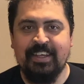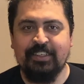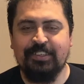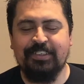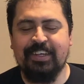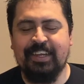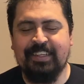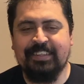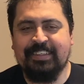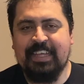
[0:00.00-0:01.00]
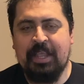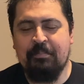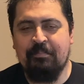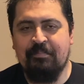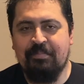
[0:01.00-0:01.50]
So you're getting the
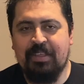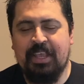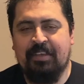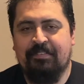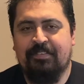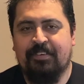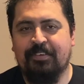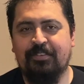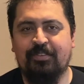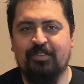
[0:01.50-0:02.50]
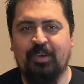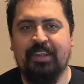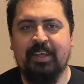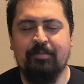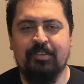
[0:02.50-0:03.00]
same thing for 20
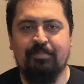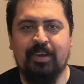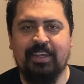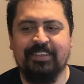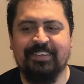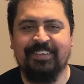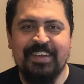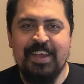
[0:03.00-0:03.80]
times the price.